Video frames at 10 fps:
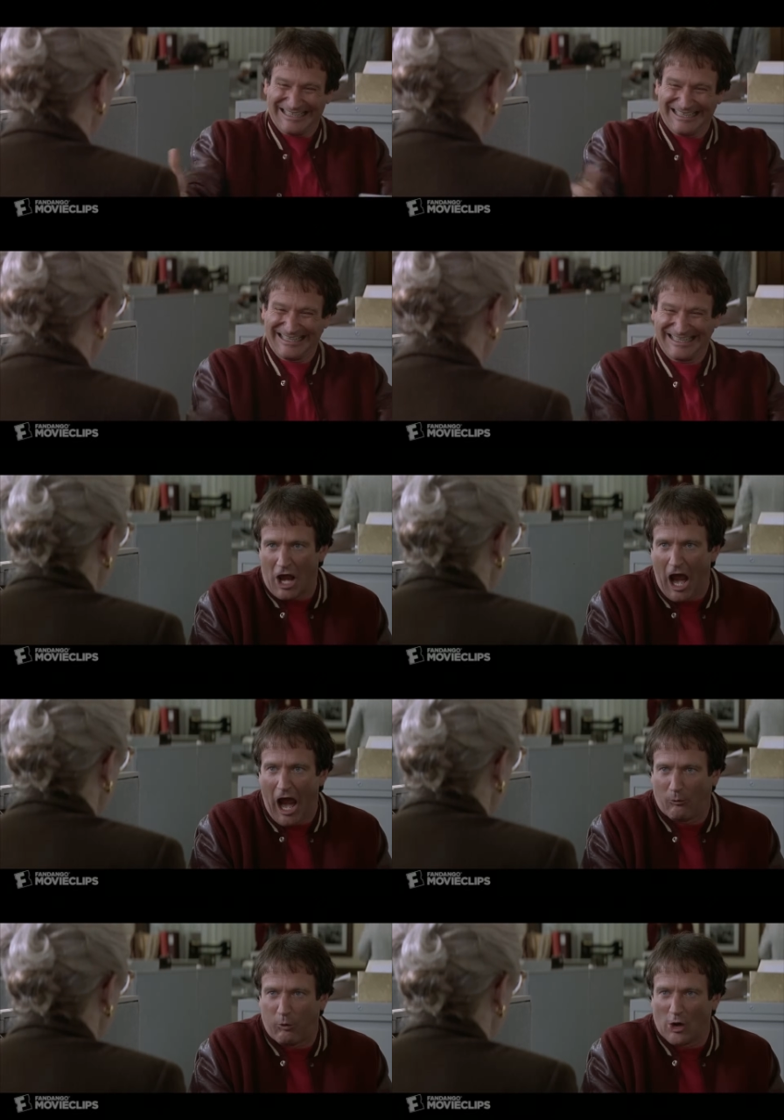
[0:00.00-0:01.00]

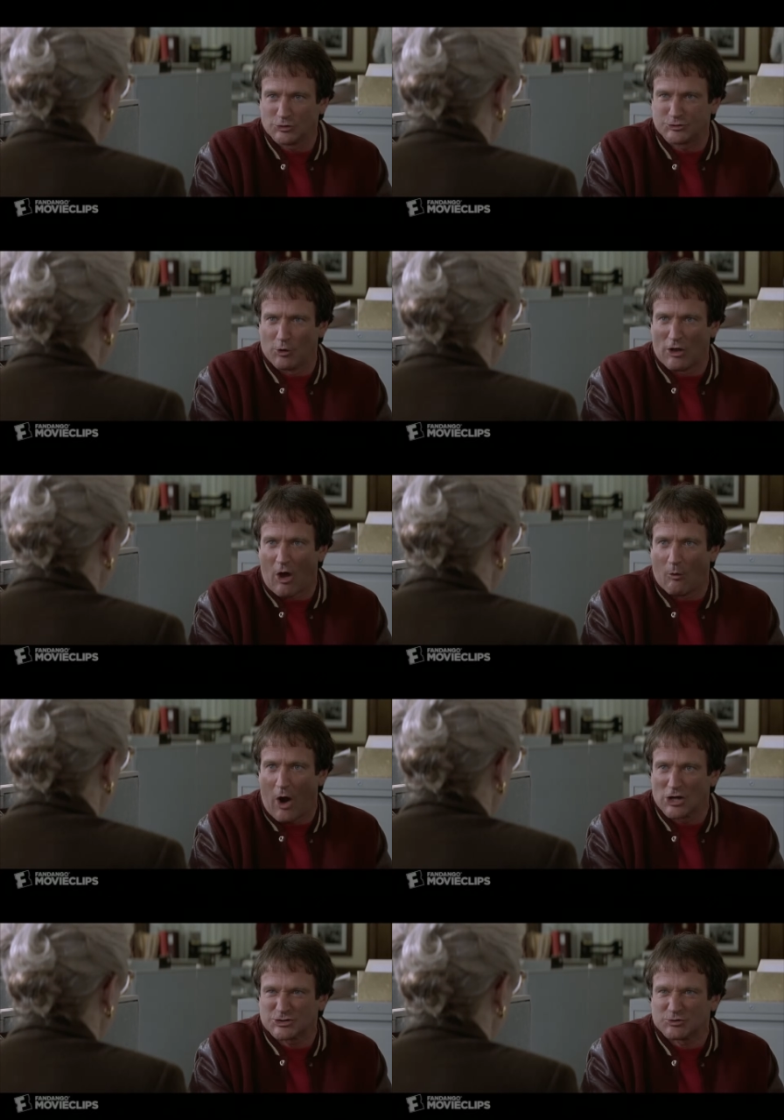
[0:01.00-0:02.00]
I want you in the
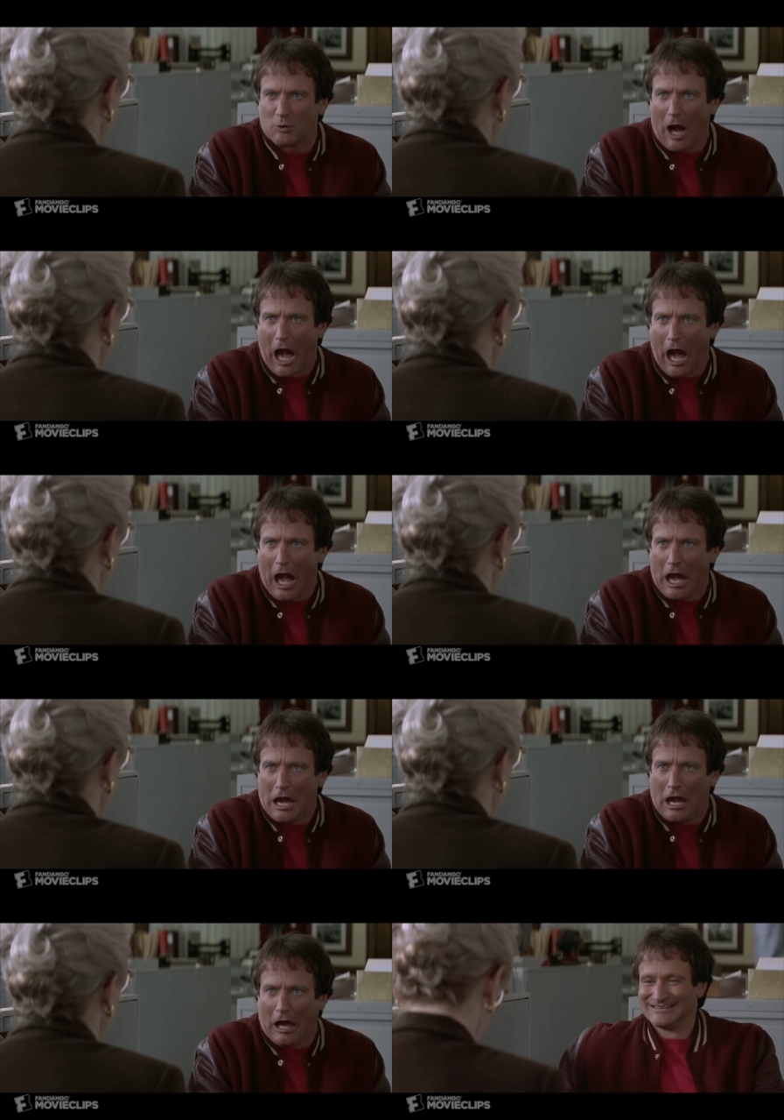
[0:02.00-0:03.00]
worst way.
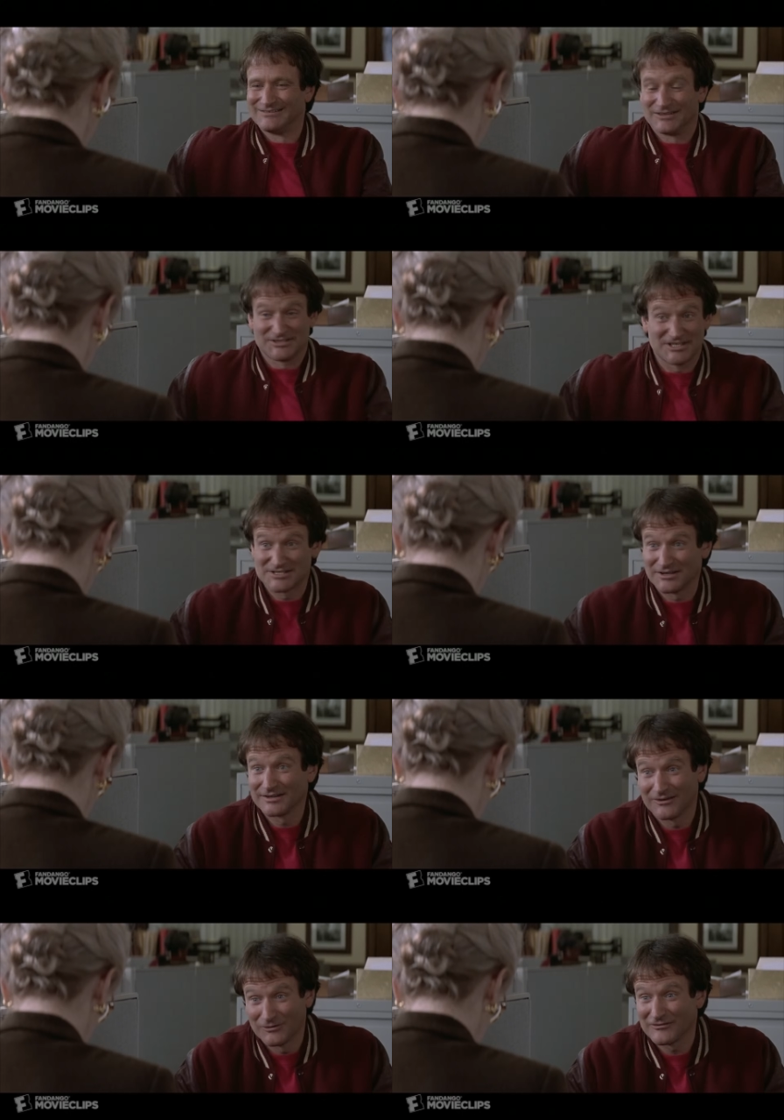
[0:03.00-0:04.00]
Well, this is
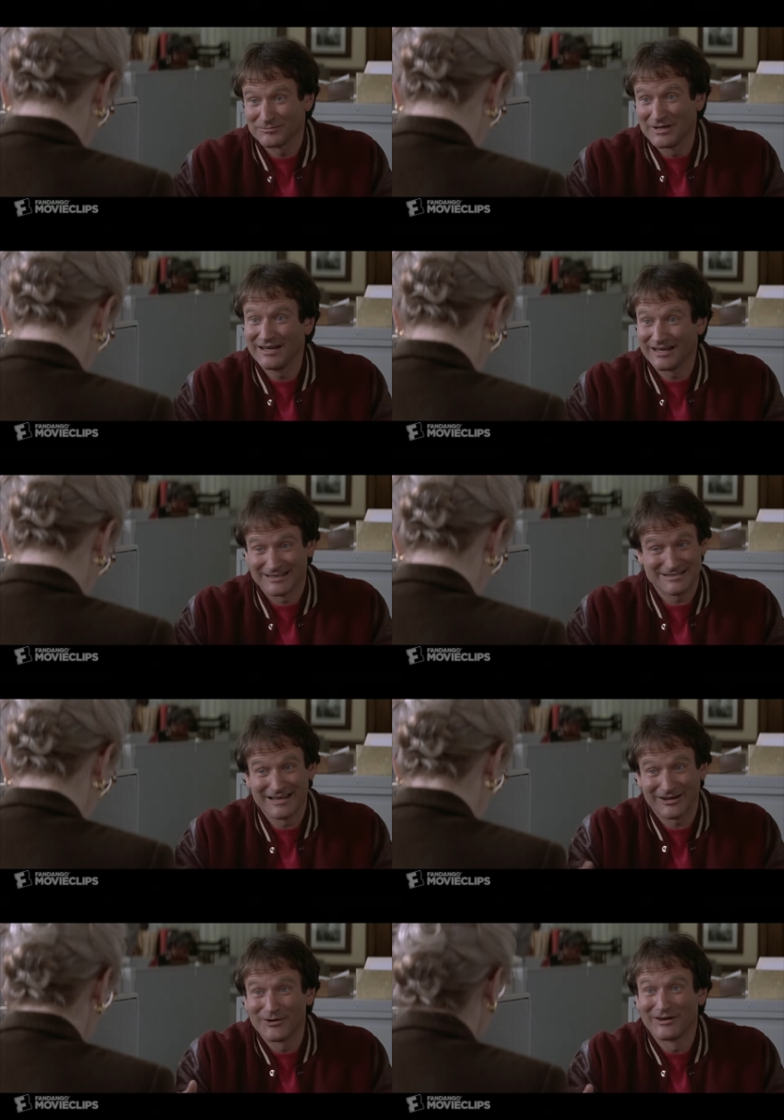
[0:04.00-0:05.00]
certainly a rough meeting, and it's
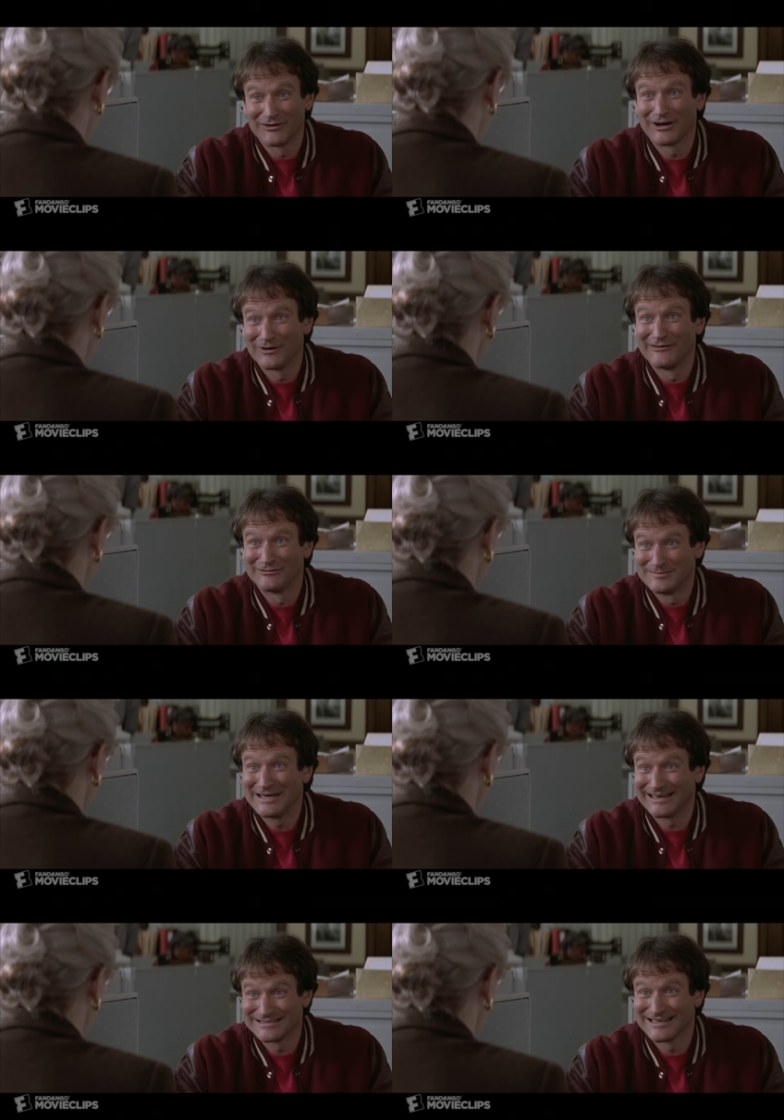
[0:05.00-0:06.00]
not going very well for
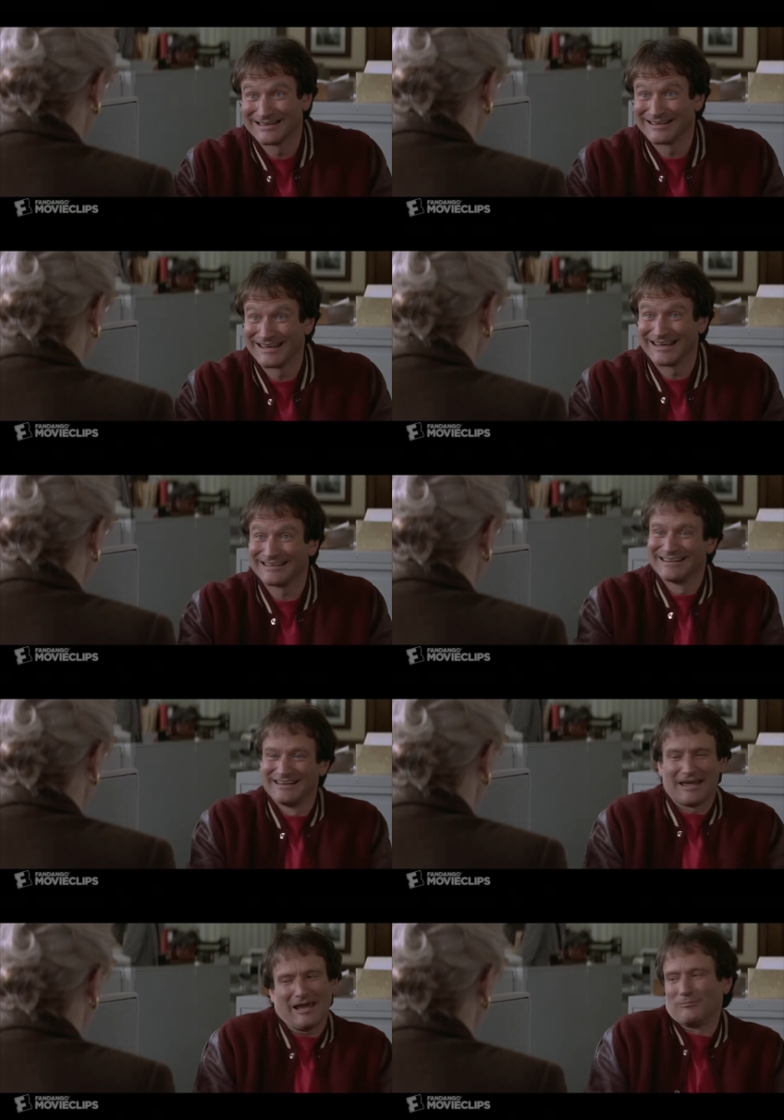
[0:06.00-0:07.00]
me, I'll tell you that.
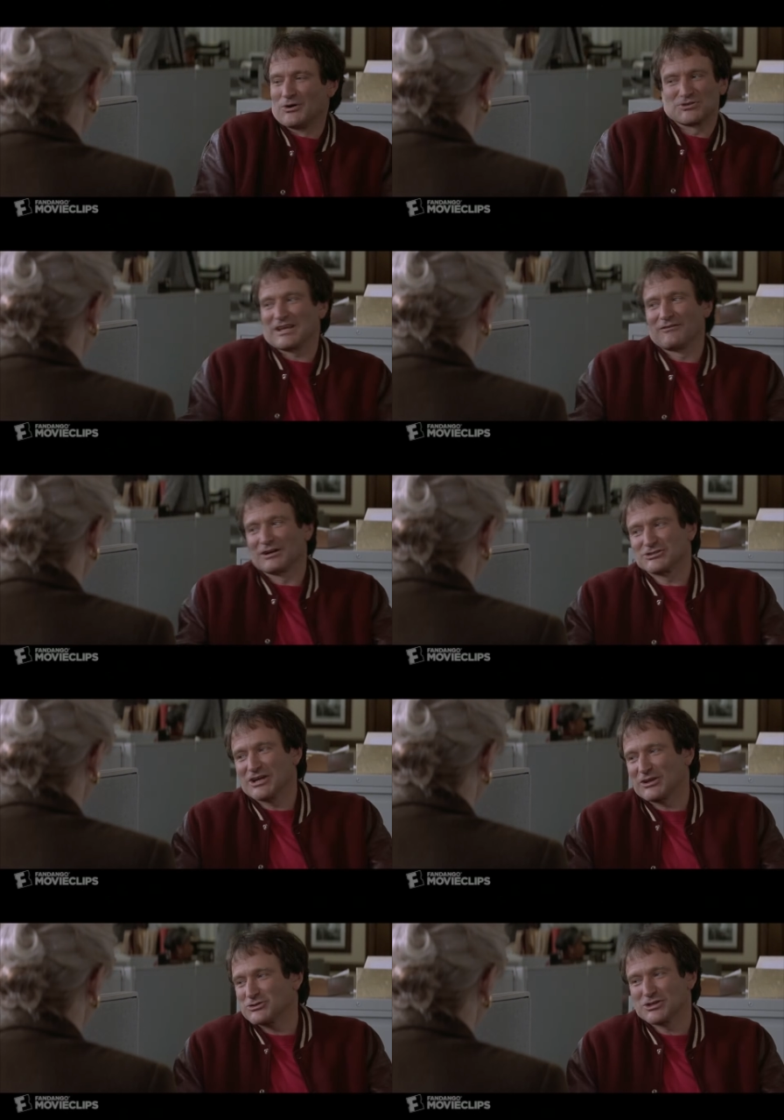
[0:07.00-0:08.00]
Hey, boss, give it a
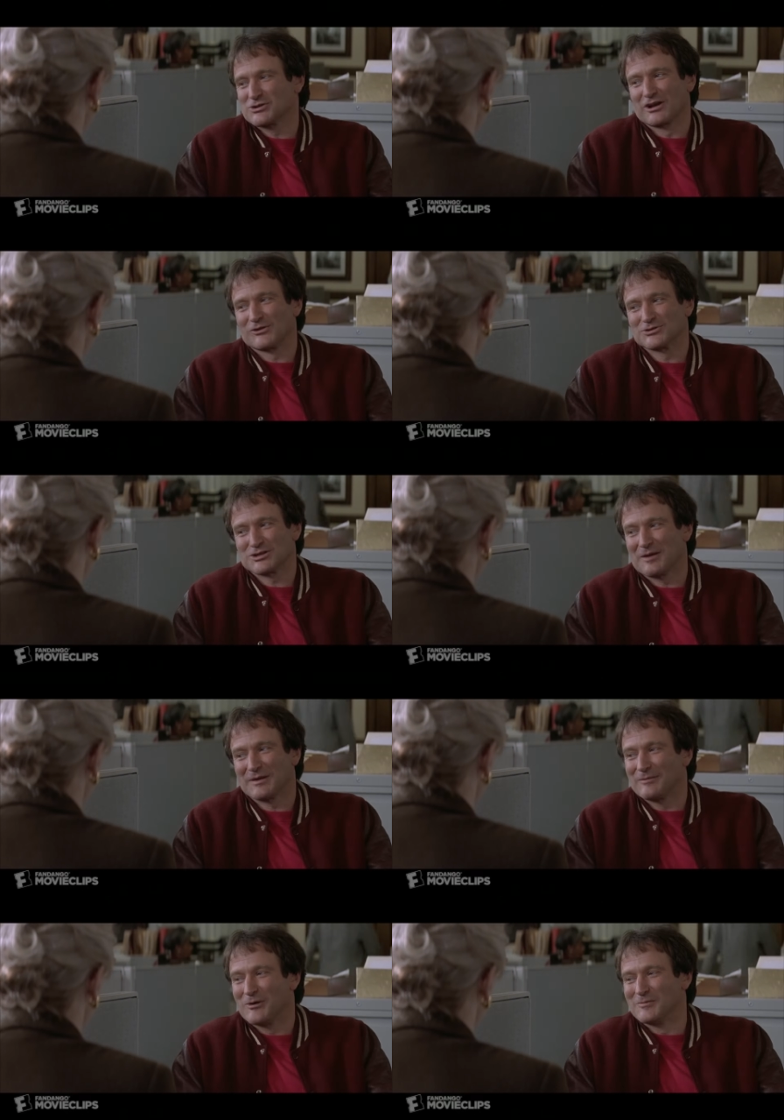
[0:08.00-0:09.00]
chance. She's going to loosen up
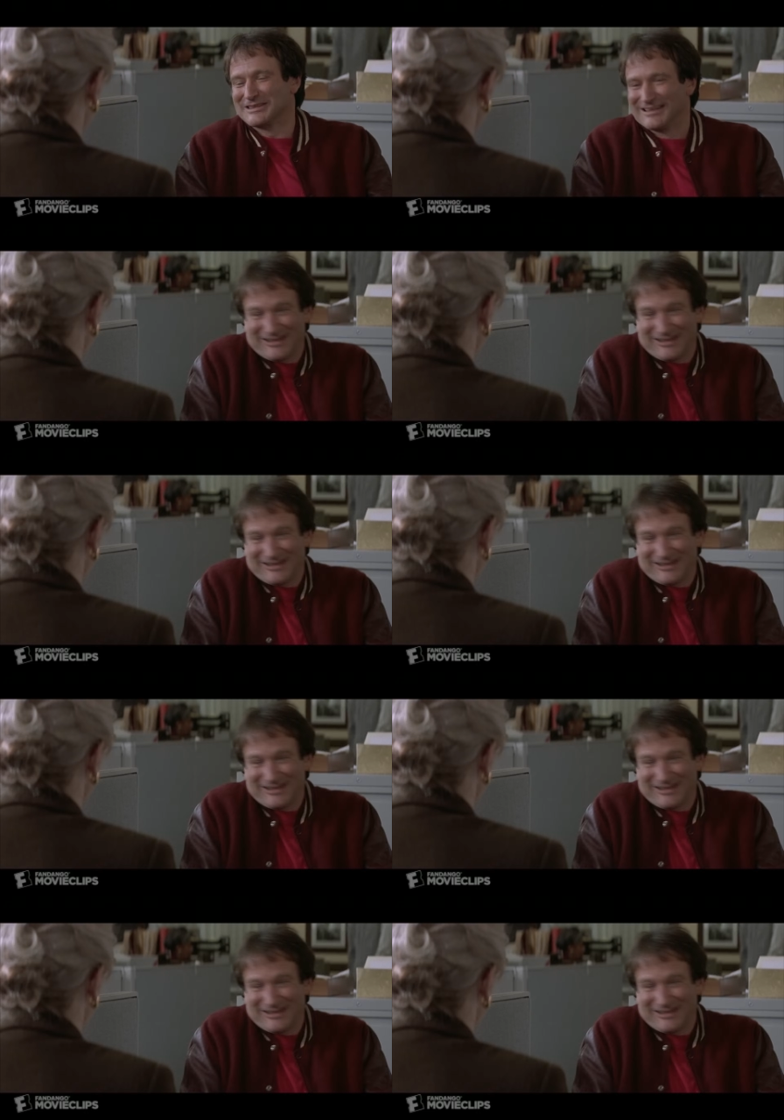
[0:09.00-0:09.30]
any moment.